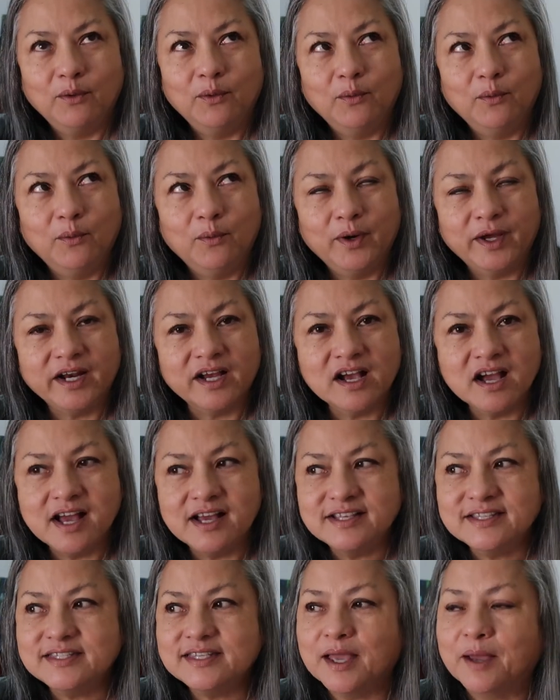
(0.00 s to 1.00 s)
what a
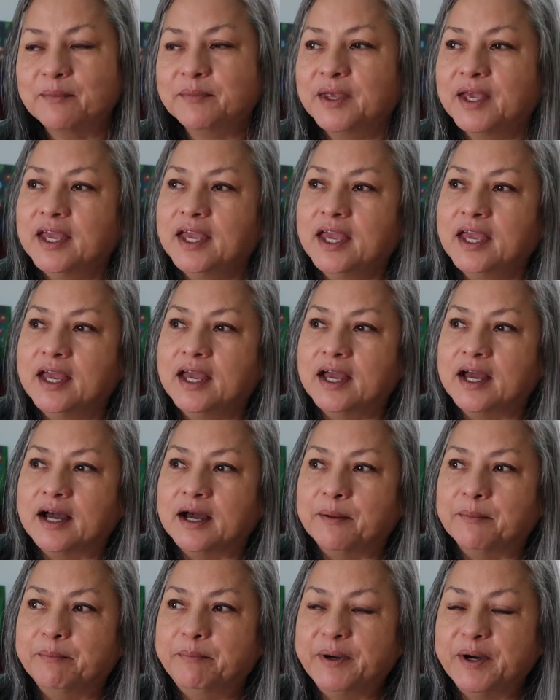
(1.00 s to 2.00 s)
concept.
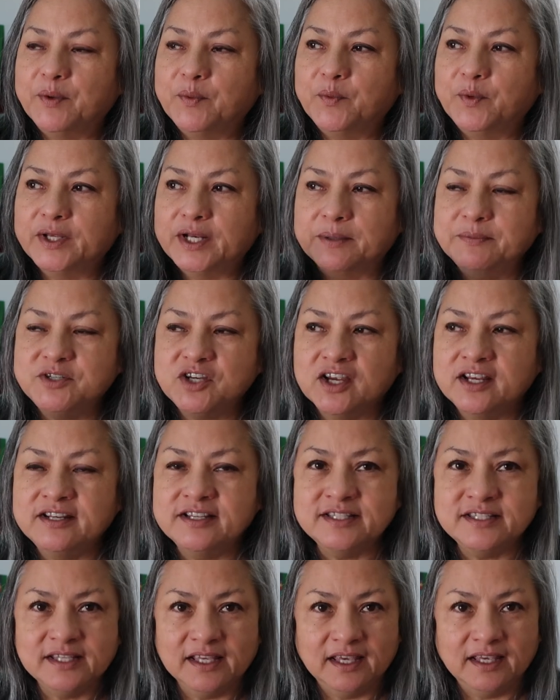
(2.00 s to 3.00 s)
But what I'm trying
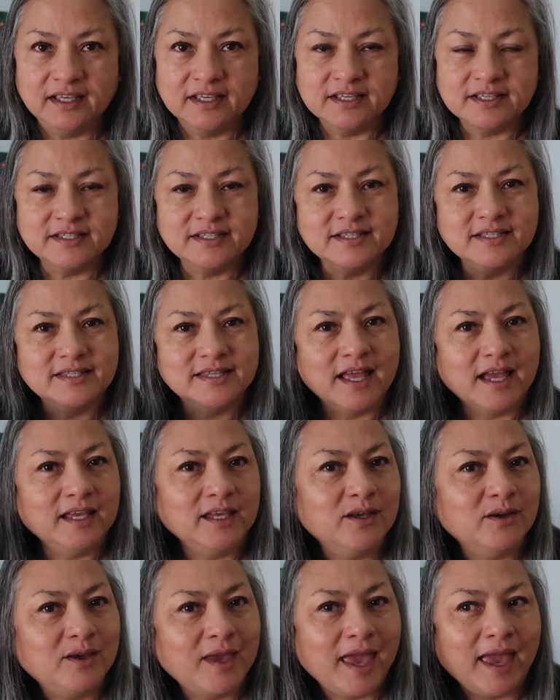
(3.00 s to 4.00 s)
to say is is that
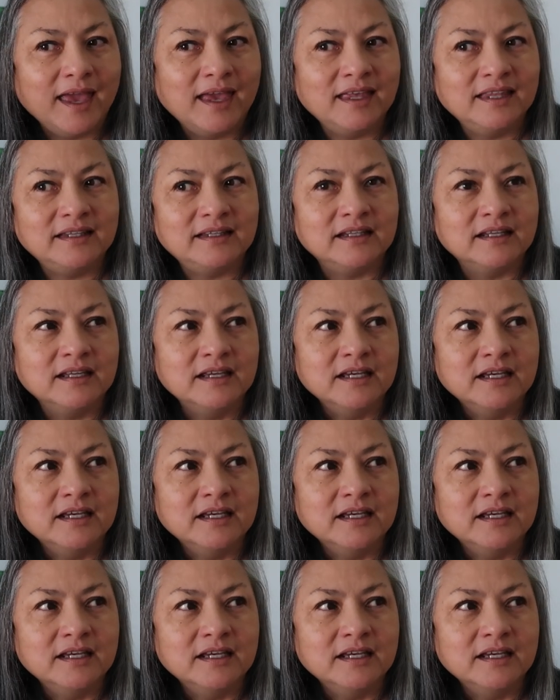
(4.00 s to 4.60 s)
you can't